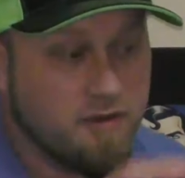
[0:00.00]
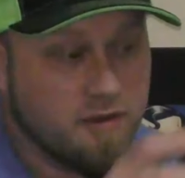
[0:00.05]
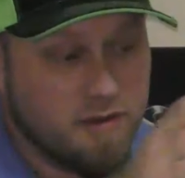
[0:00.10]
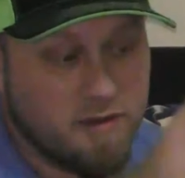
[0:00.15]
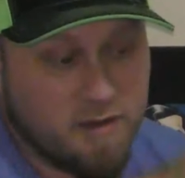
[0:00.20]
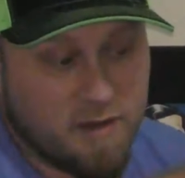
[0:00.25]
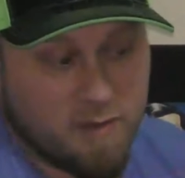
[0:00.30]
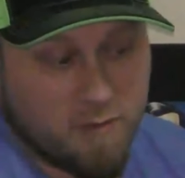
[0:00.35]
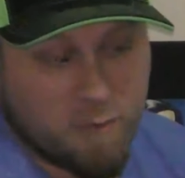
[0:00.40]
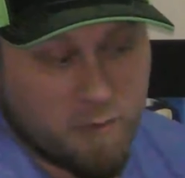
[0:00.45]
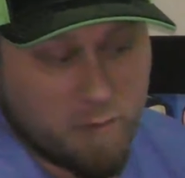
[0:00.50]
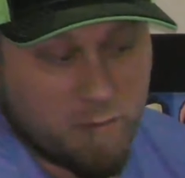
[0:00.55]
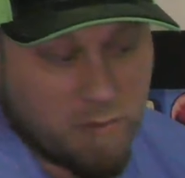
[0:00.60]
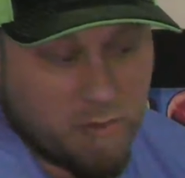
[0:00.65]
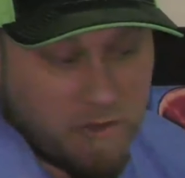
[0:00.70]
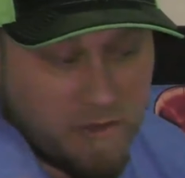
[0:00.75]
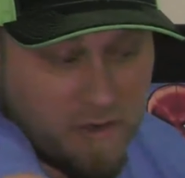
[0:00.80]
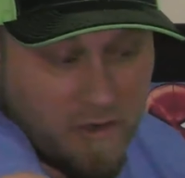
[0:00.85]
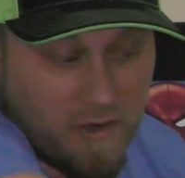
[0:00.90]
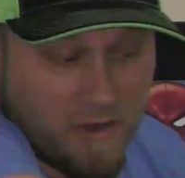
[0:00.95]
that we
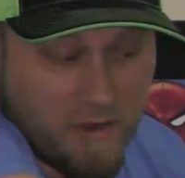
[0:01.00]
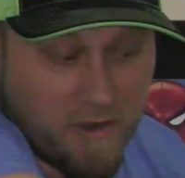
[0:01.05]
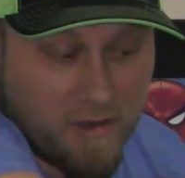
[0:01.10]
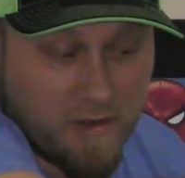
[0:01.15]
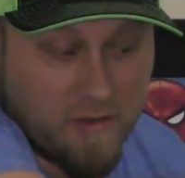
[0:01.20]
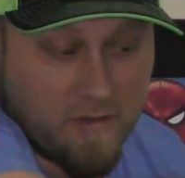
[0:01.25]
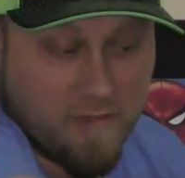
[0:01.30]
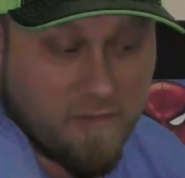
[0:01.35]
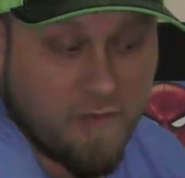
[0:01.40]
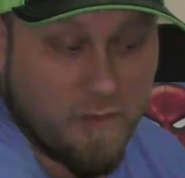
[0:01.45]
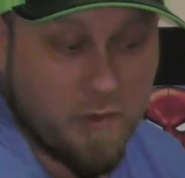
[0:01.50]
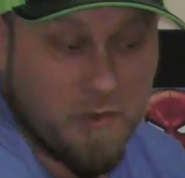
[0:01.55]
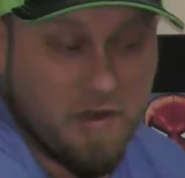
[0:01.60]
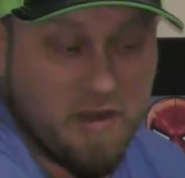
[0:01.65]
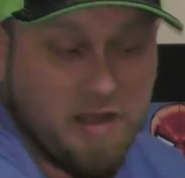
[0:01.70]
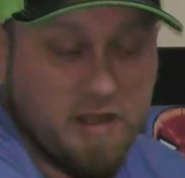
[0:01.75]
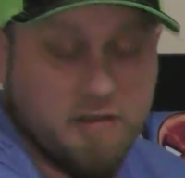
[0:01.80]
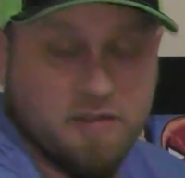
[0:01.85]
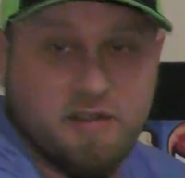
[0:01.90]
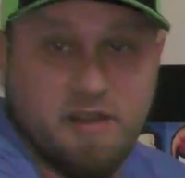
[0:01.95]
put our
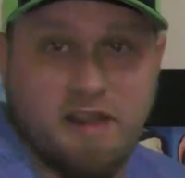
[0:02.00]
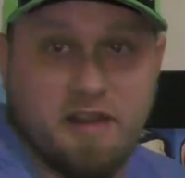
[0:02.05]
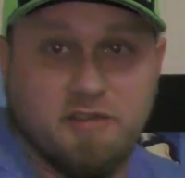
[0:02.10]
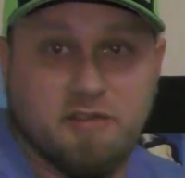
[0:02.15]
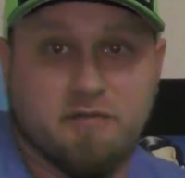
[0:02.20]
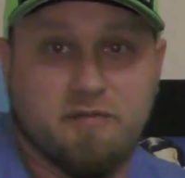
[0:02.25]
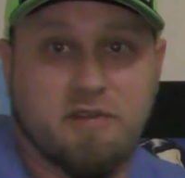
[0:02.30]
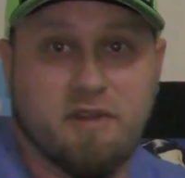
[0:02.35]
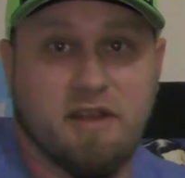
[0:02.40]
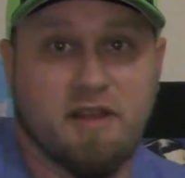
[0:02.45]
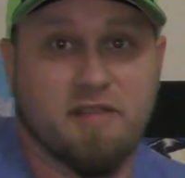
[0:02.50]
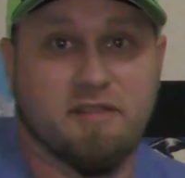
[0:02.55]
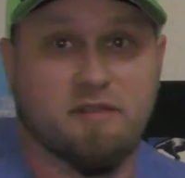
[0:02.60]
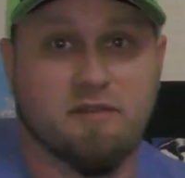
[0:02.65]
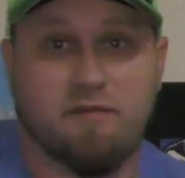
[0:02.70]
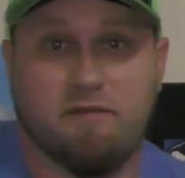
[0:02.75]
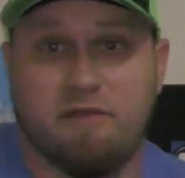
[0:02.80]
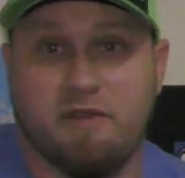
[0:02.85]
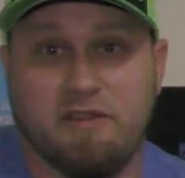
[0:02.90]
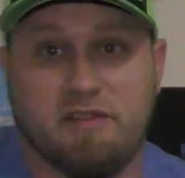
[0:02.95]
40-ounce Hydro
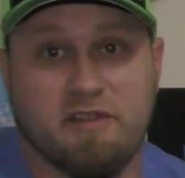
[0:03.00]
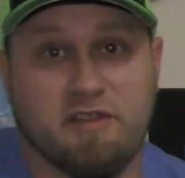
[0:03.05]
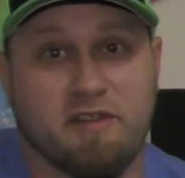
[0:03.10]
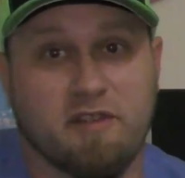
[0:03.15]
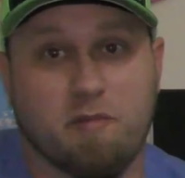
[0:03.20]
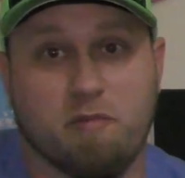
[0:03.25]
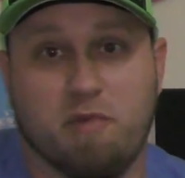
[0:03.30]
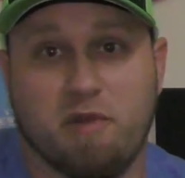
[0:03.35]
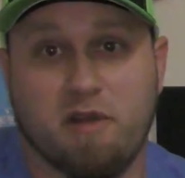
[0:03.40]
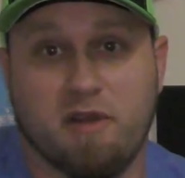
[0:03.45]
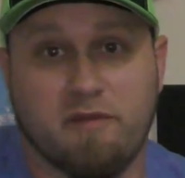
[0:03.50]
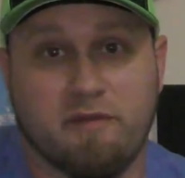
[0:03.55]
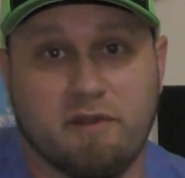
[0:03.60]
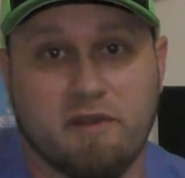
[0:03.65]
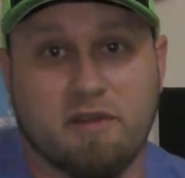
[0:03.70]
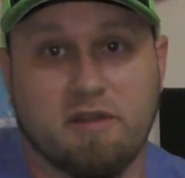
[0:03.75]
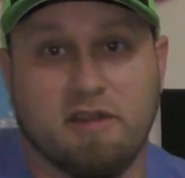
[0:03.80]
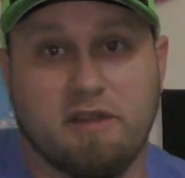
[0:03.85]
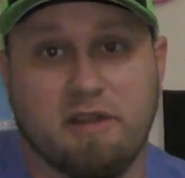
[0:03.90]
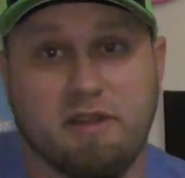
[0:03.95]
Flask, fits in there
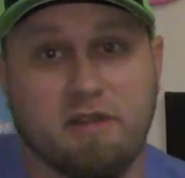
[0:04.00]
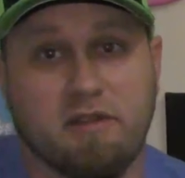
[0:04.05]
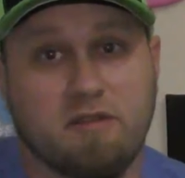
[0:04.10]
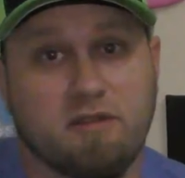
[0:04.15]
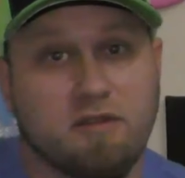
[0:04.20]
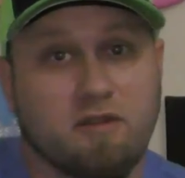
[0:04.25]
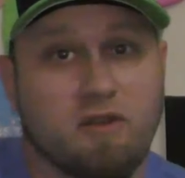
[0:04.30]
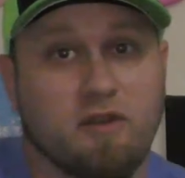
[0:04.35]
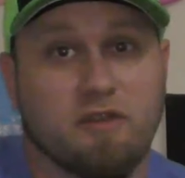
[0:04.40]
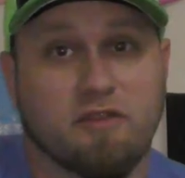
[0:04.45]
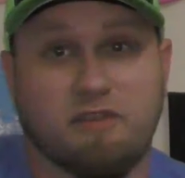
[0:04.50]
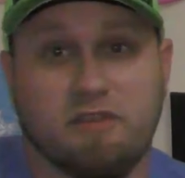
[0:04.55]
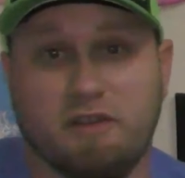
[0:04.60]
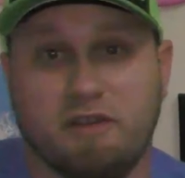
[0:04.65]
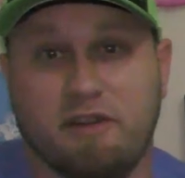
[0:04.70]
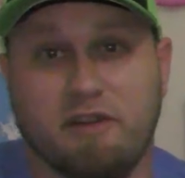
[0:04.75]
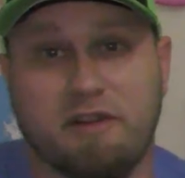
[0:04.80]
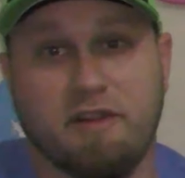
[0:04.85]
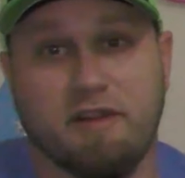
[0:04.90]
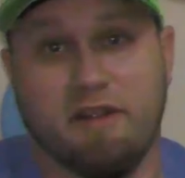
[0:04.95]
perfectly, looks
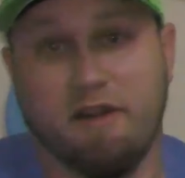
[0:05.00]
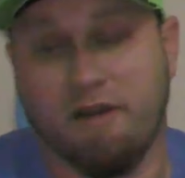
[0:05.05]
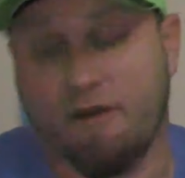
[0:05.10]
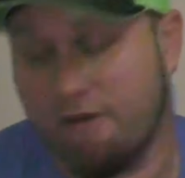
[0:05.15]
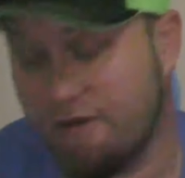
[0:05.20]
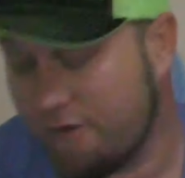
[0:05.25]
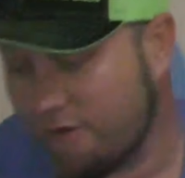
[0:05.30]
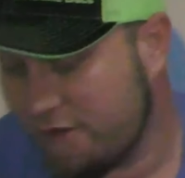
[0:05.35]
good in there.